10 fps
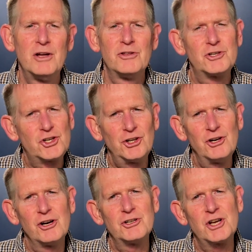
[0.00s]
The
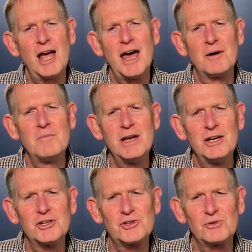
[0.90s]
church had a
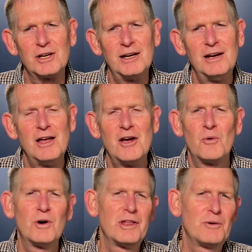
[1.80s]
ministry
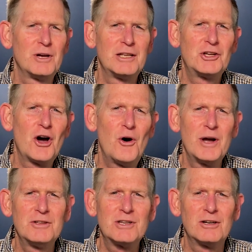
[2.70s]
where they would go
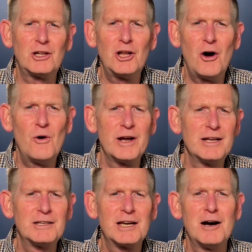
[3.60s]
into low
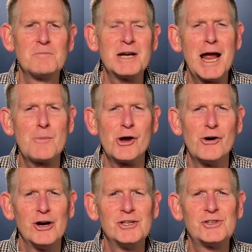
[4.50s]
income
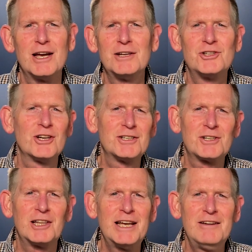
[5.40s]
neighborhoods and
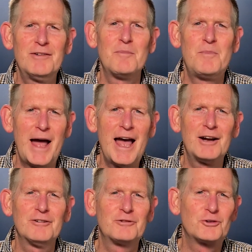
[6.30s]
just leave a
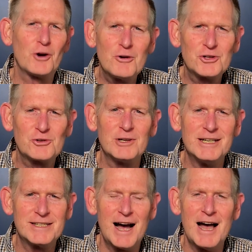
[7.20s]
bag of
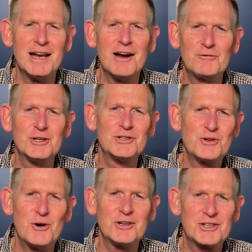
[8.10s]
groceries on every
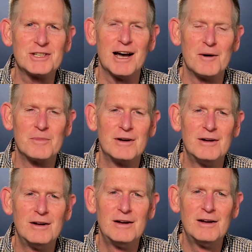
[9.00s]
doorstep.
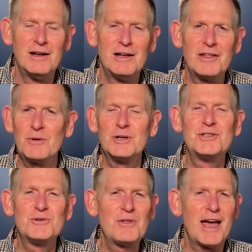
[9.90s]
They would
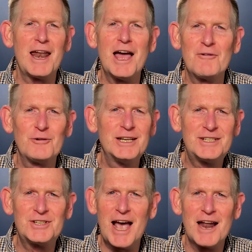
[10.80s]
do that every
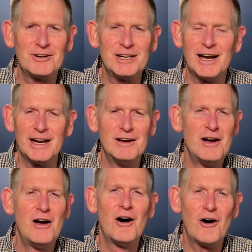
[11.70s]
Saturday,
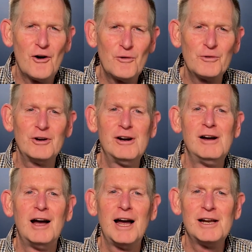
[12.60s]
over
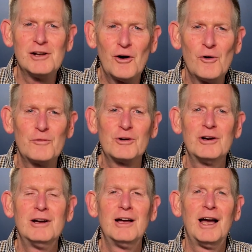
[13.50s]
and
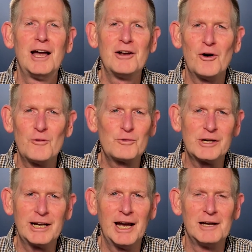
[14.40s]
over and over
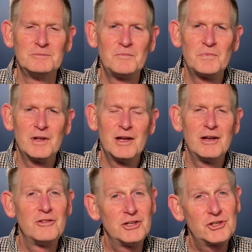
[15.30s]
again.
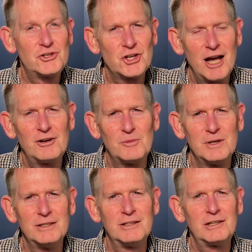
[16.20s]
This
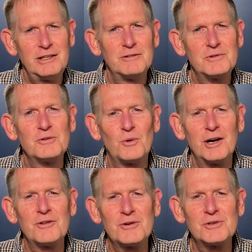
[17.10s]
gentleman lived in
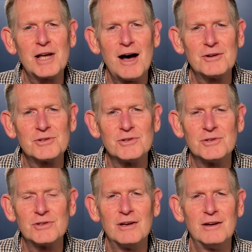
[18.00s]
one of those
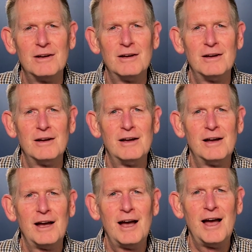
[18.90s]
houses,
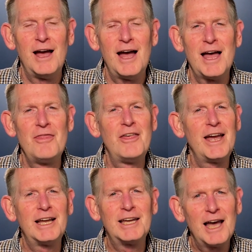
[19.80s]
and
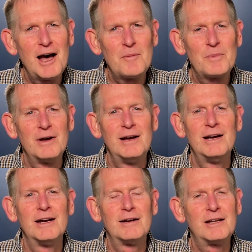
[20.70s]
they kept
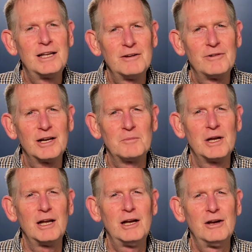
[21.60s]
giving
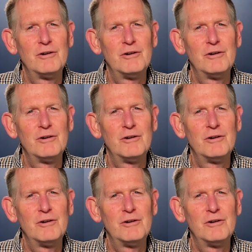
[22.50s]
me